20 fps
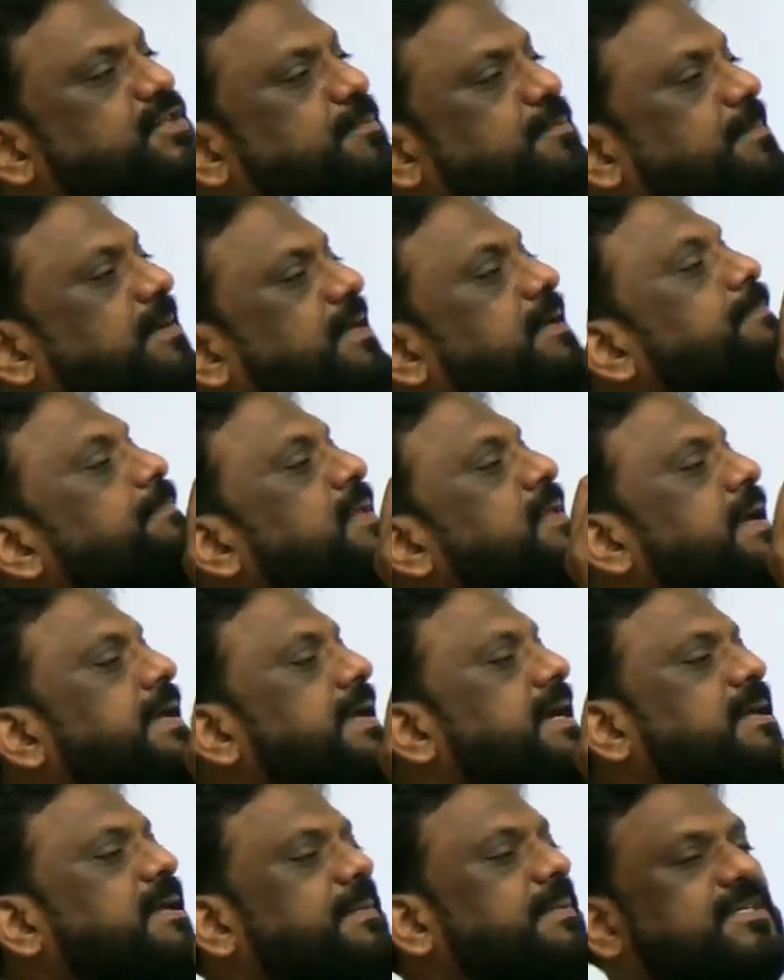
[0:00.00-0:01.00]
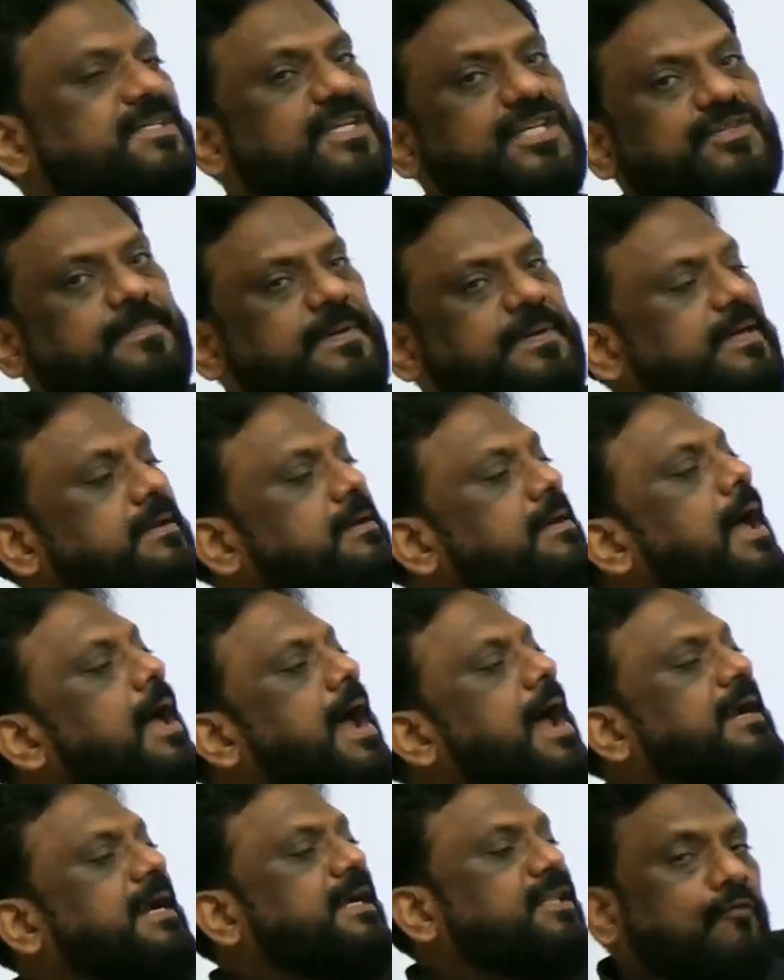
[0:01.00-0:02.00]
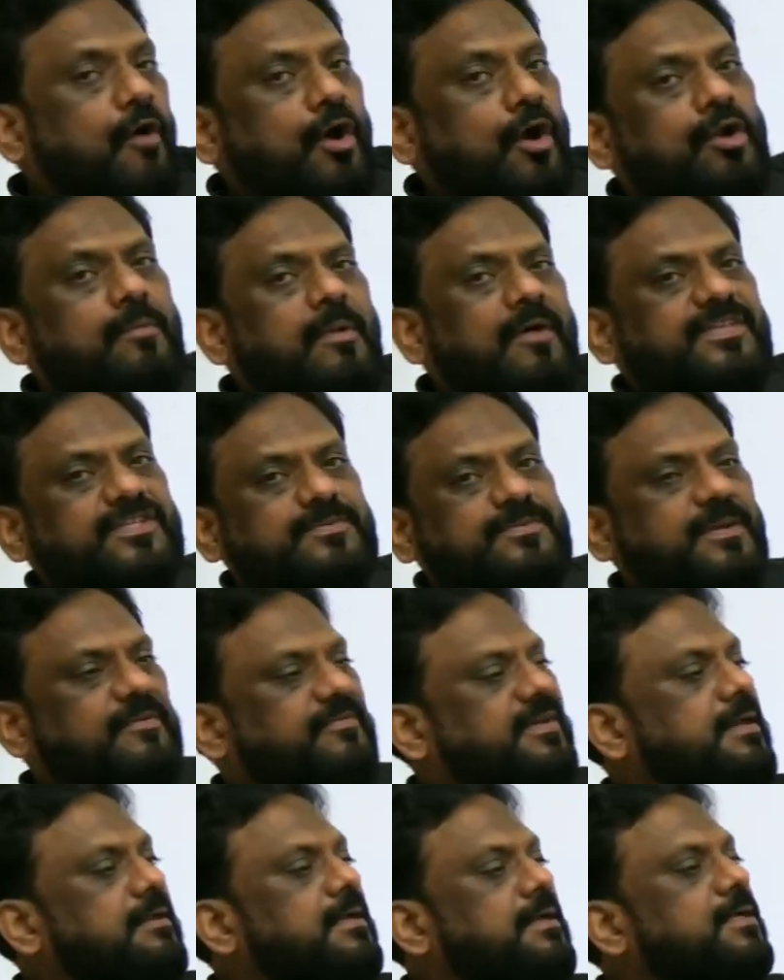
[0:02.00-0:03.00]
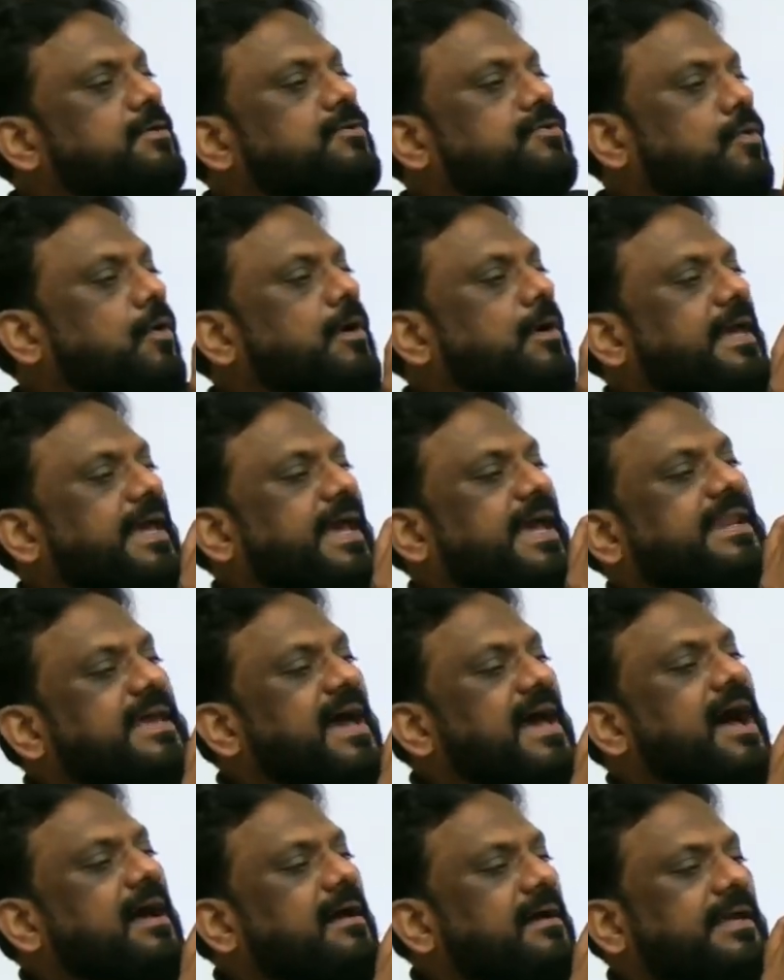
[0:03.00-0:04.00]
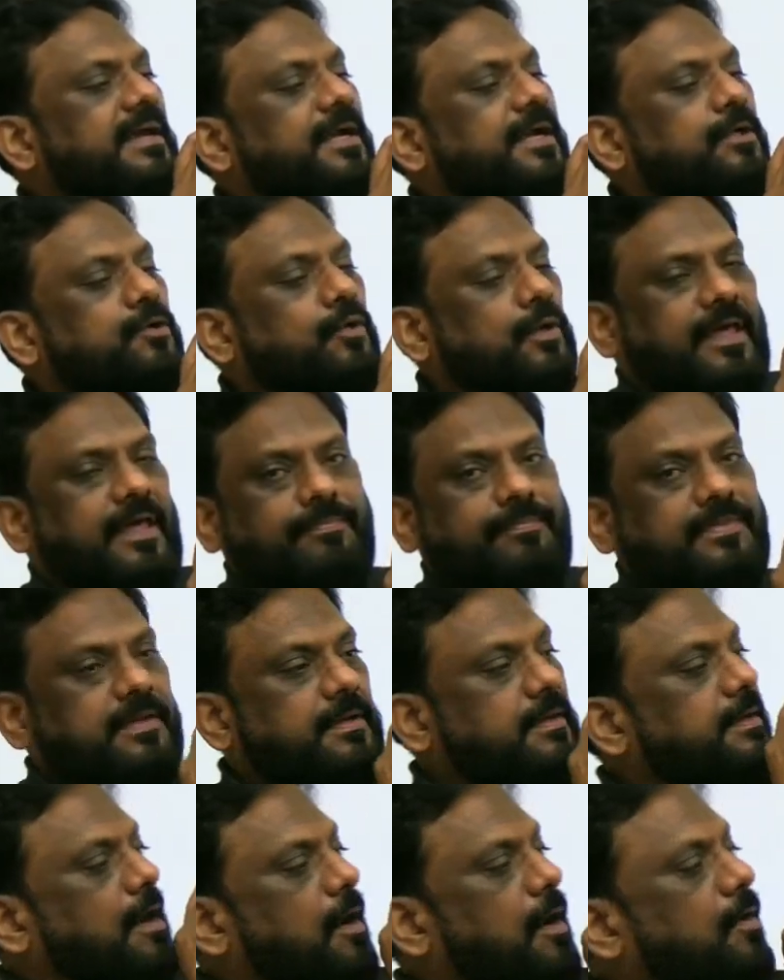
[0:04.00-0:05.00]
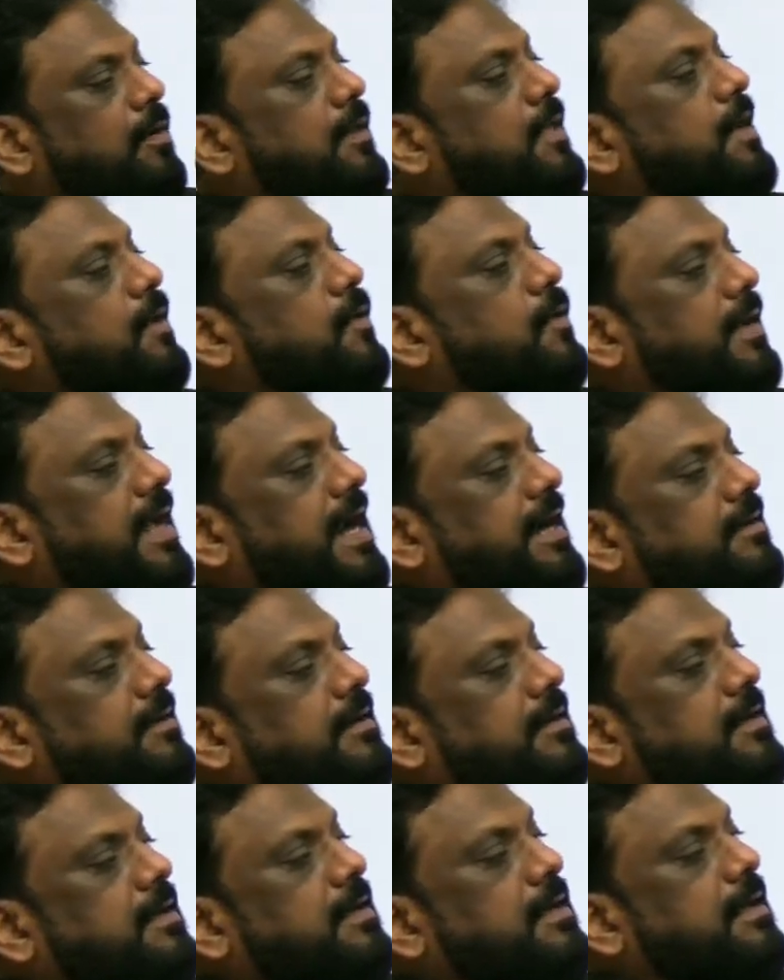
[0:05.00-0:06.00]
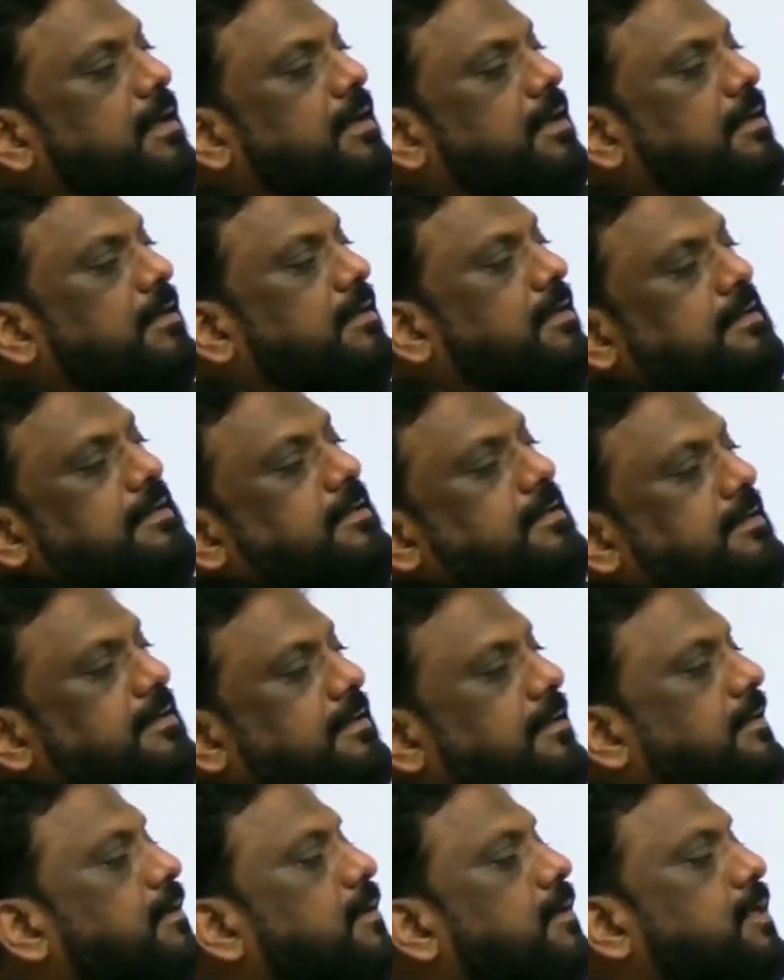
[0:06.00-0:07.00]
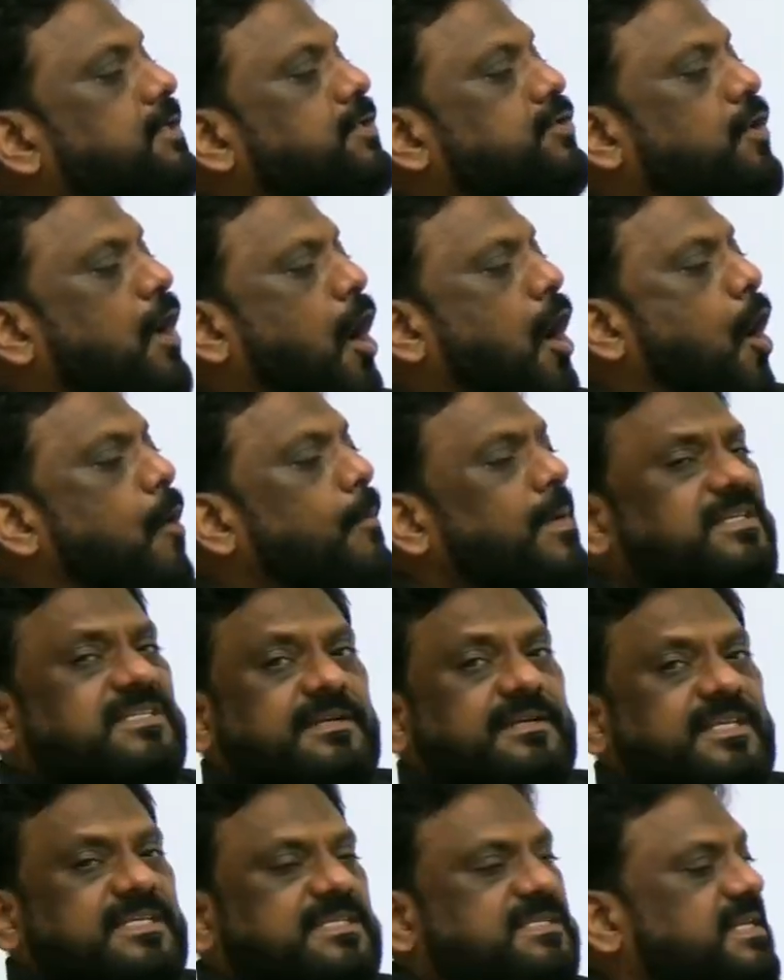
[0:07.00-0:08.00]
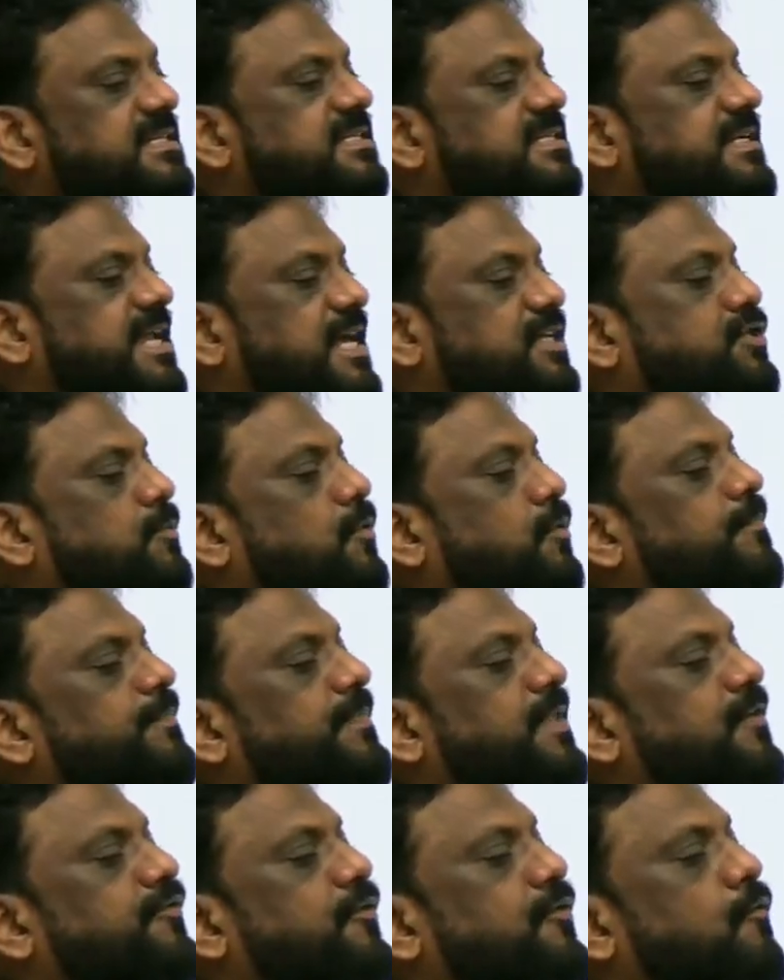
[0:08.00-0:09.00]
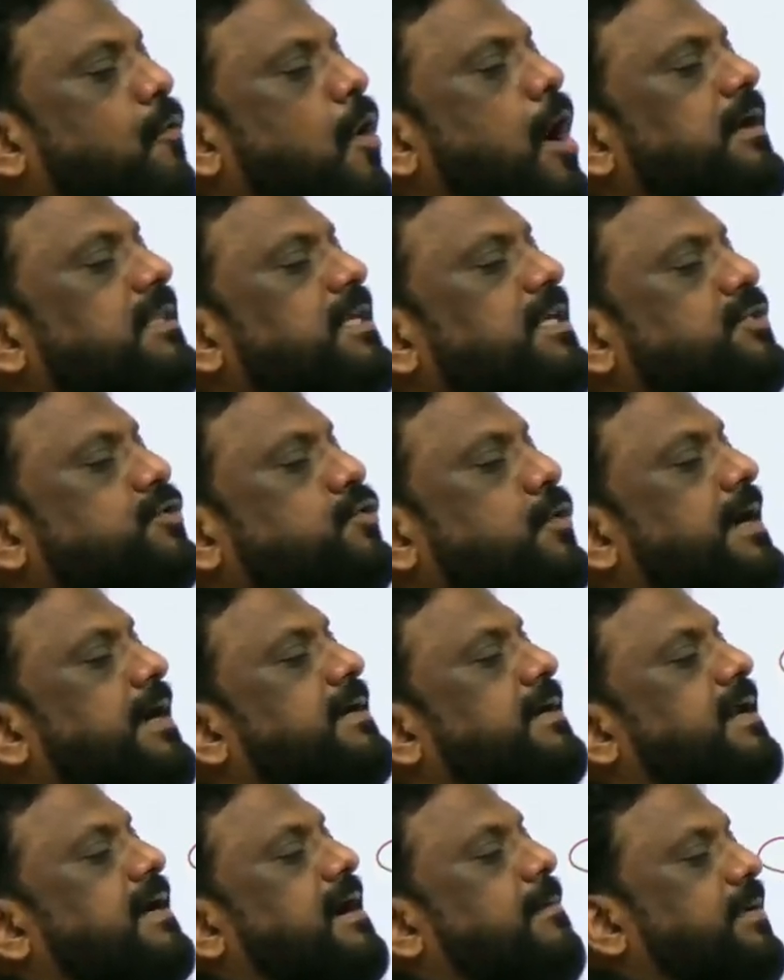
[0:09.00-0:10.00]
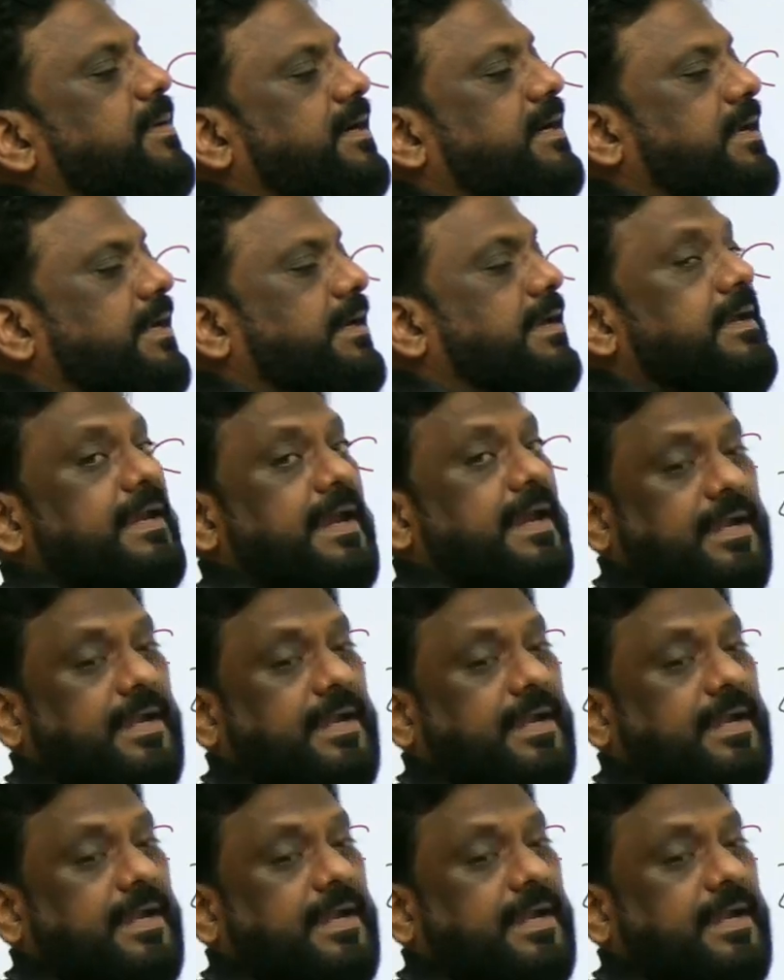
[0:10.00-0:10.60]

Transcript: is P, here the pressure is P, and let the volume of this VV. So area into length. Now look at, so how much distance it has to move? If you want this to enter completely,